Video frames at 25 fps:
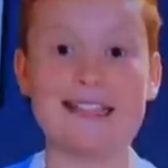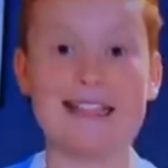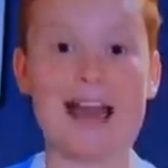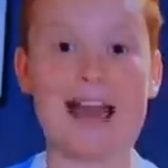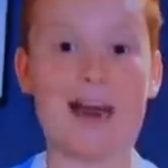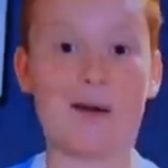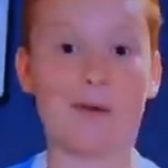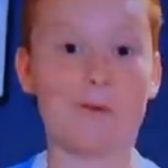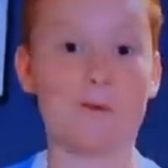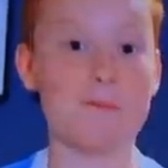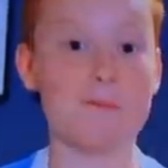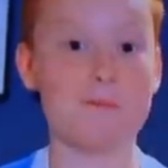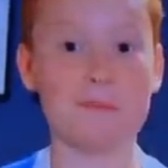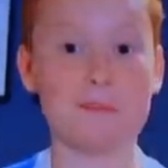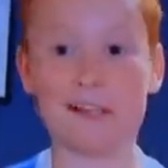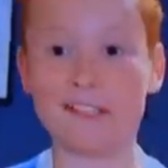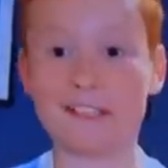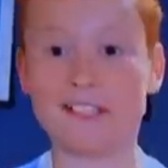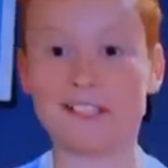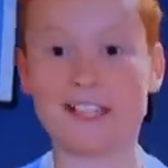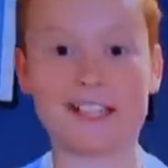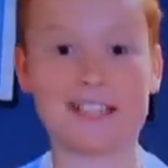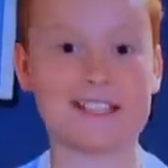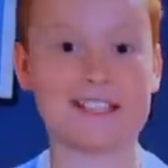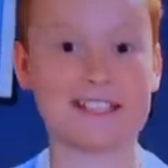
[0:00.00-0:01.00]
Now,
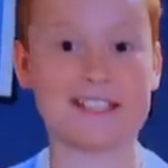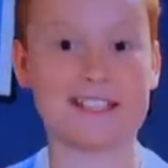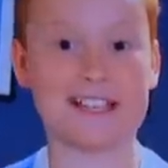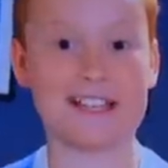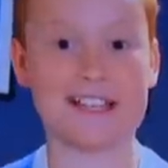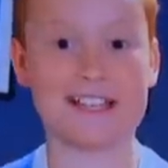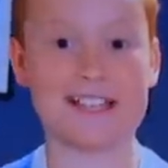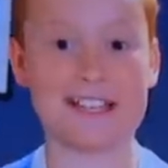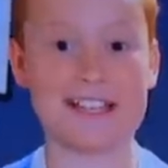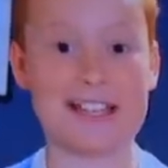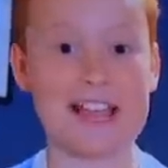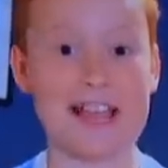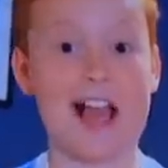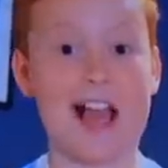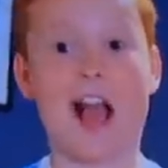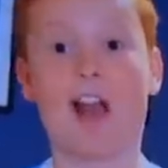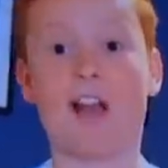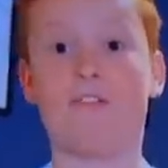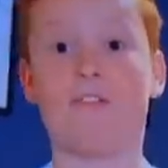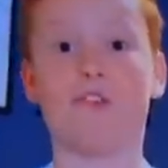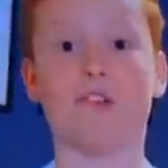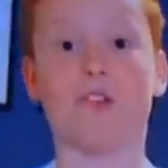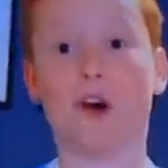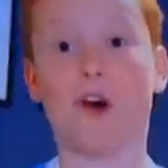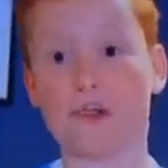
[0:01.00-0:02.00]
Manchester City
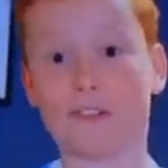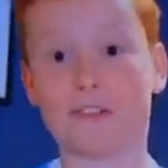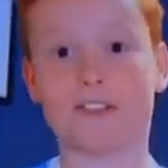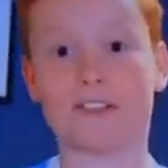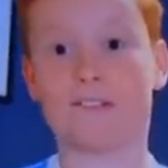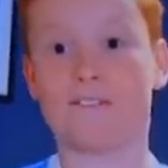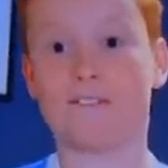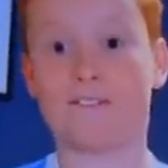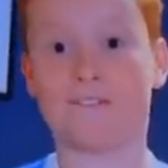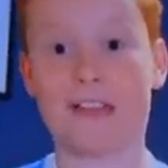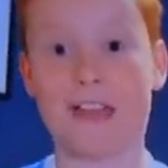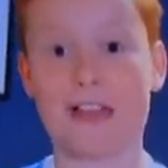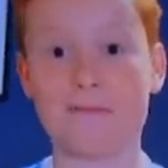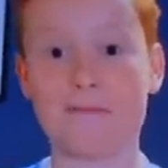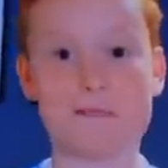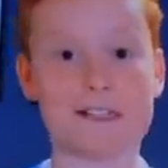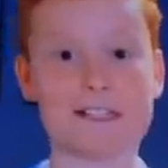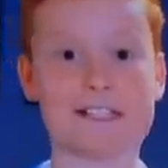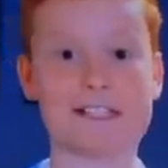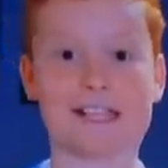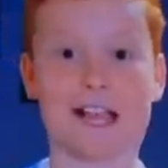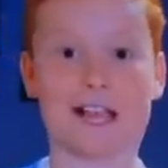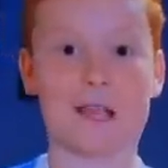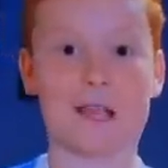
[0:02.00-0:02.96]
have lots of famous